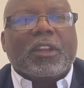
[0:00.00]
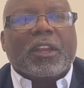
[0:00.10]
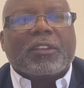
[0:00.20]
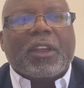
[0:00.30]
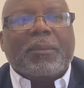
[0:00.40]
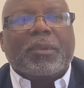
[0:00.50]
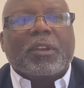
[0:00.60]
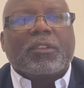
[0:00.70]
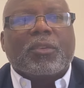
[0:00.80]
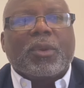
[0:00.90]
The
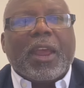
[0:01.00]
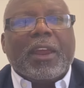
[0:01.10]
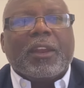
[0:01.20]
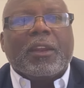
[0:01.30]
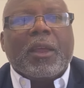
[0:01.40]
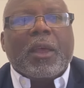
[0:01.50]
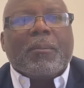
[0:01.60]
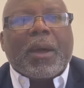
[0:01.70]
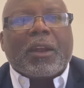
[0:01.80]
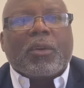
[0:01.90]
exceptions created
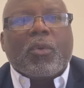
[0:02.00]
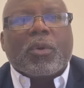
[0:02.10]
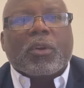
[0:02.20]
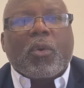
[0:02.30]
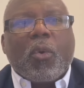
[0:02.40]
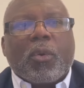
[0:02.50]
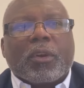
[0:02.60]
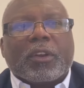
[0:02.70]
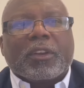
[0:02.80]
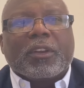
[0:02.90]
by the lower
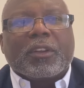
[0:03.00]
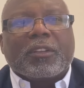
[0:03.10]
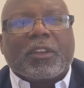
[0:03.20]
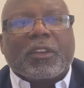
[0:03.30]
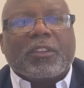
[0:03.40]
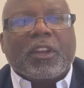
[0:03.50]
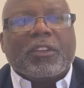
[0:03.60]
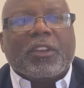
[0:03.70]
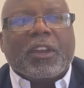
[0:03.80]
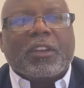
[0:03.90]
court
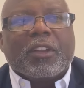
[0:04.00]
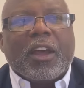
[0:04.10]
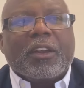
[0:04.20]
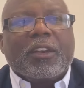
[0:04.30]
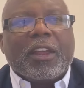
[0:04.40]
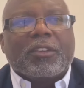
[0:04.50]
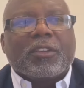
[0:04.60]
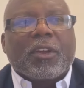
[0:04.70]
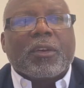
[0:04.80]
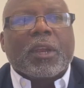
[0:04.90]
decision is
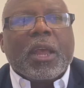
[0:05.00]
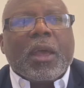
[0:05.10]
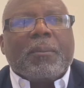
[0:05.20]
unnecessary